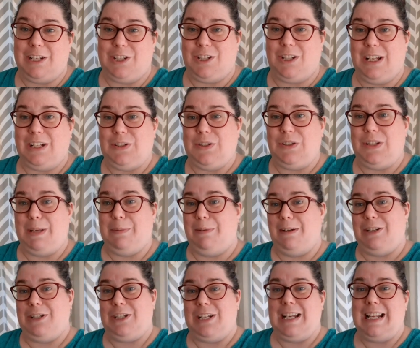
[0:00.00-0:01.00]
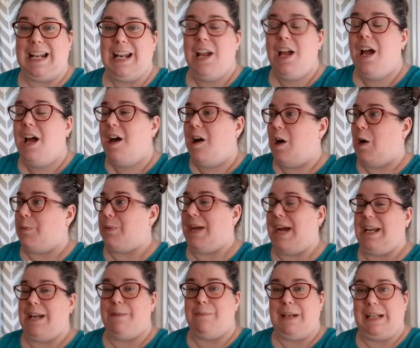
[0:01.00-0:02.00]
truly, really, duly appreciate it. Hope you
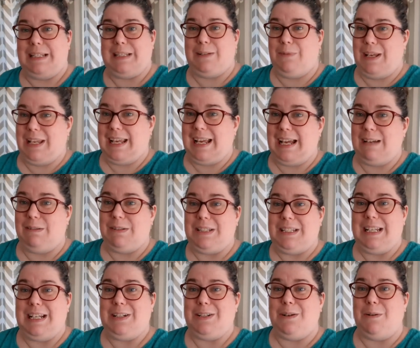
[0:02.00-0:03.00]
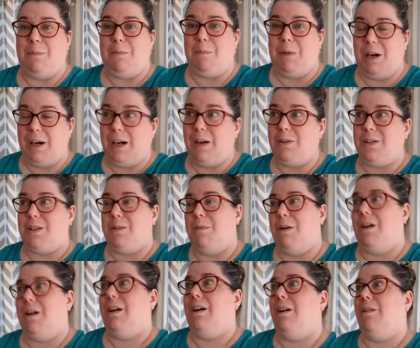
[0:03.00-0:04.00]
had an amazing weekend. We'll see you tomorrow.
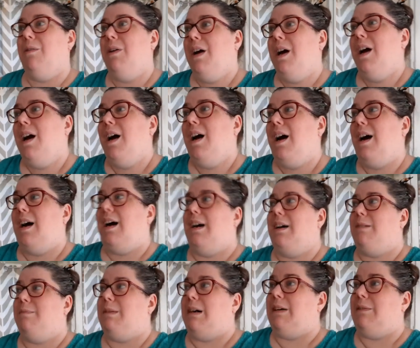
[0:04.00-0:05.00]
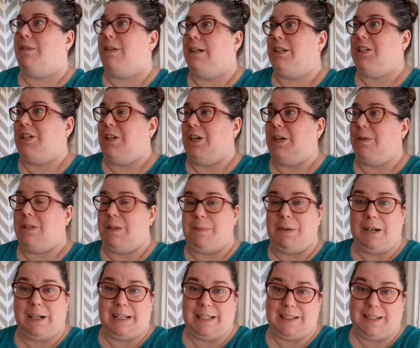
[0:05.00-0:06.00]
Tomorrow. Um, I want to go to
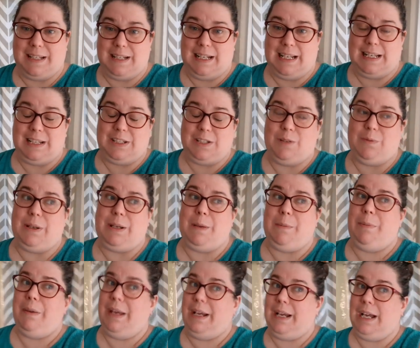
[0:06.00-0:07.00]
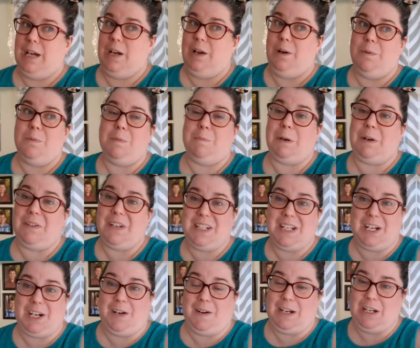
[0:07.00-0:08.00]
Party City so we can pick out birthday
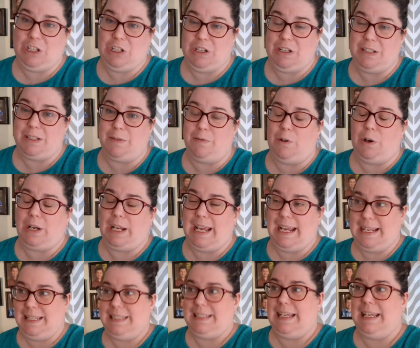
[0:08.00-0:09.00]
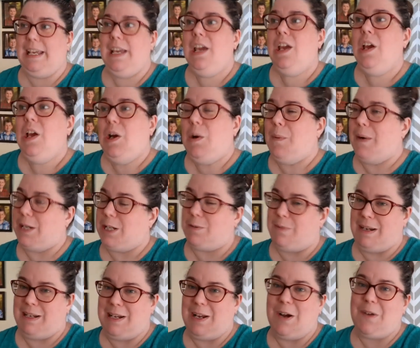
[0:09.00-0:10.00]
decorations for Casey, which
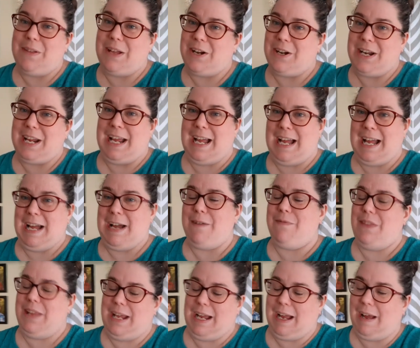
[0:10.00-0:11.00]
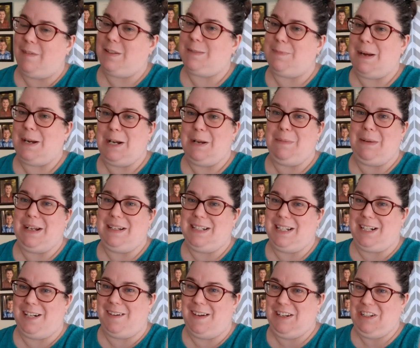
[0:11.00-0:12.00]
we know they already have. They have Spider-Man
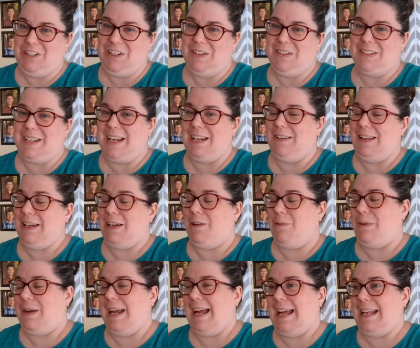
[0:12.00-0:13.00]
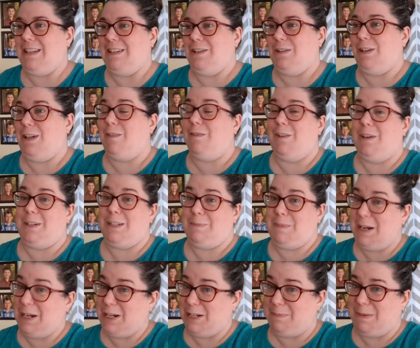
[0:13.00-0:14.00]
decorations. I like when we had to look for a
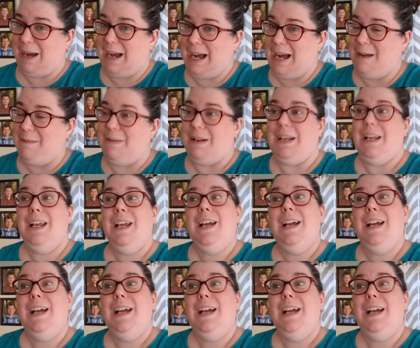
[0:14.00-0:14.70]
SpongeBob, and